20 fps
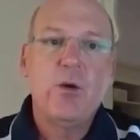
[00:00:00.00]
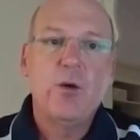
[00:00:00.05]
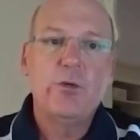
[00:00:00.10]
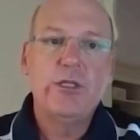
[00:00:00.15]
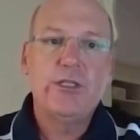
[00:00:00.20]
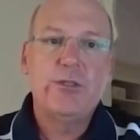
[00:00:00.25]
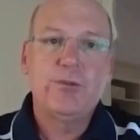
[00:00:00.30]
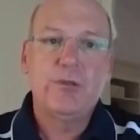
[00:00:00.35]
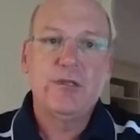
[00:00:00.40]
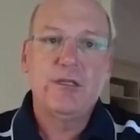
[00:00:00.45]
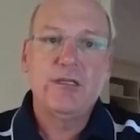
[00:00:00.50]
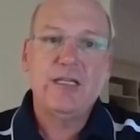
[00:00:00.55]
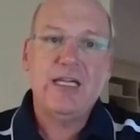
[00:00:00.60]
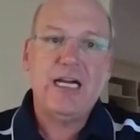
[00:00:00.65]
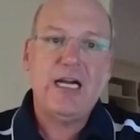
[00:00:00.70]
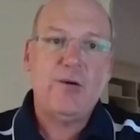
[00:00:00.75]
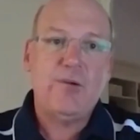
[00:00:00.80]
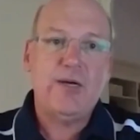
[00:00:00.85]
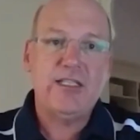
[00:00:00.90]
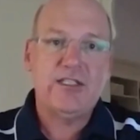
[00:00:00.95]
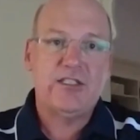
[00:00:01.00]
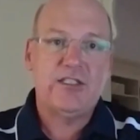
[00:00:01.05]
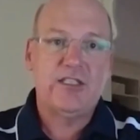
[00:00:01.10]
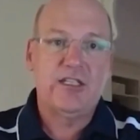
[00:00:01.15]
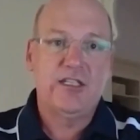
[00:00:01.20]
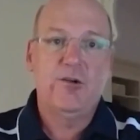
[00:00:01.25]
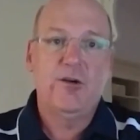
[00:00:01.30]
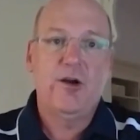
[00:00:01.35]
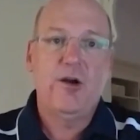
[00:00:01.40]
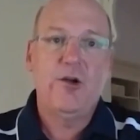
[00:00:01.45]
which will allow us to
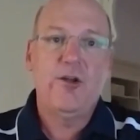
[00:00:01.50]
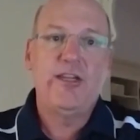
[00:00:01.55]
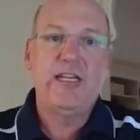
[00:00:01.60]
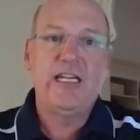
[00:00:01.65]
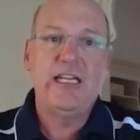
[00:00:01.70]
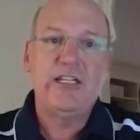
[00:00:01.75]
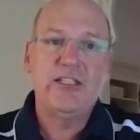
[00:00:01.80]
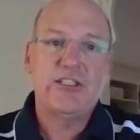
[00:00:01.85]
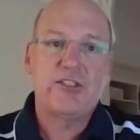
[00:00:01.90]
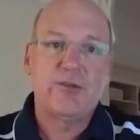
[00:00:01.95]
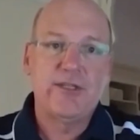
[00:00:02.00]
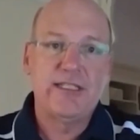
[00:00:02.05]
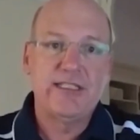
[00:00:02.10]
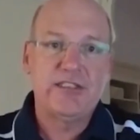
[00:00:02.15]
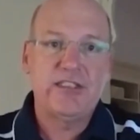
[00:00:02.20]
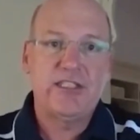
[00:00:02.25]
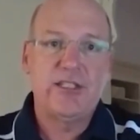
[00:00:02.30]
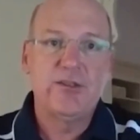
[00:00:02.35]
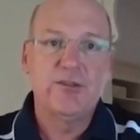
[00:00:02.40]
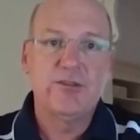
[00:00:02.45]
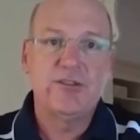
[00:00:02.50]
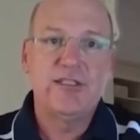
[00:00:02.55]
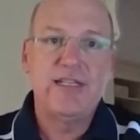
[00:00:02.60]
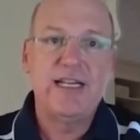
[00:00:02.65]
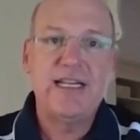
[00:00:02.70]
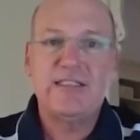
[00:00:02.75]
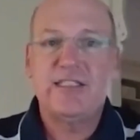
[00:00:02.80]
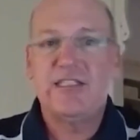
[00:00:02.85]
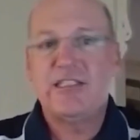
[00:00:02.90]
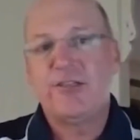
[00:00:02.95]
grow the industry and skills
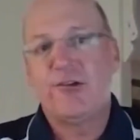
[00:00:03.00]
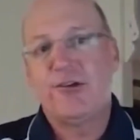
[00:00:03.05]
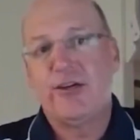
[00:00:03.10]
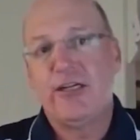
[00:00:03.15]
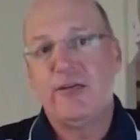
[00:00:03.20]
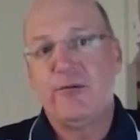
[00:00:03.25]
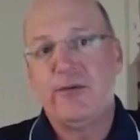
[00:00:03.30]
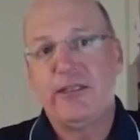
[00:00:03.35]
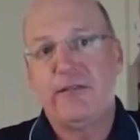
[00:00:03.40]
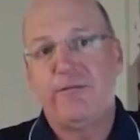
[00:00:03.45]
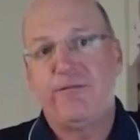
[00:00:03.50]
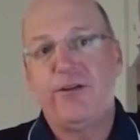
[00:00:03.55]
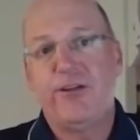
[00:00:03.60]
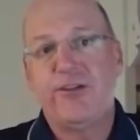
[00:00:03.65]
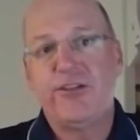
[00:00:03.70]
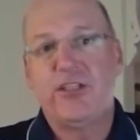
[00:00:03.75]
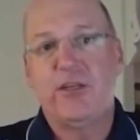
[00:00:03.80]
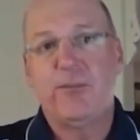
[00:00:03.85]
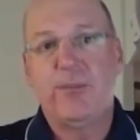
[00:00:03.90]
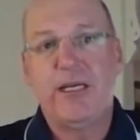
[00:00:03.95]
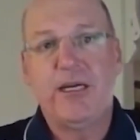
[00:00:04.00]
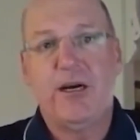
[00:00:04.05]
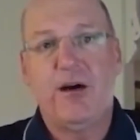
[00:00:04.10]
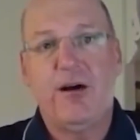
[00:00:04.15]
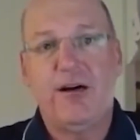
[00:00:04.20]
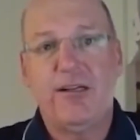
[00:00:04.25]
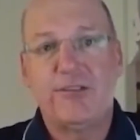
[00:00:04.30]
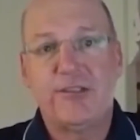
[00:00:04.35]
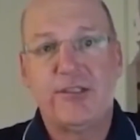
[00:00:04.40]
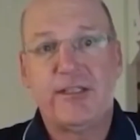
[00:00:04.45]
necessary to, in the future, be a
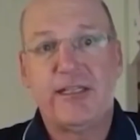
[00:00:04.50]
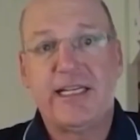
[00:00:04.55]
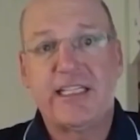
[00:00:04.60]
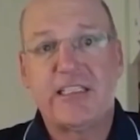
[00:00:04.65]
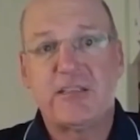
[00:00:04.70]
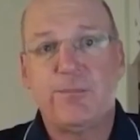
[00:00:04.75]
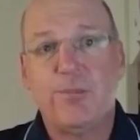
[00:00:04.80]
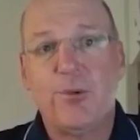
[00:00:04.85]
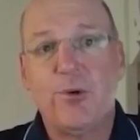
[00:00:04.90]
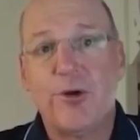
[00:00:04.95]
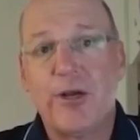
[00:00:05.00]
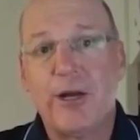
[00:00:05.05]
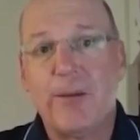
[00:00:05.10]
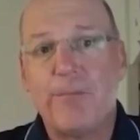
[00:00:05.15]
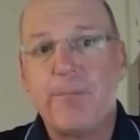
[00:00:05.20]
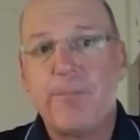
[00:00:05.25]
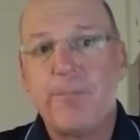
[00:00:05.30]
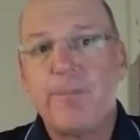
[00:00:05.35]
hydrogen exporter.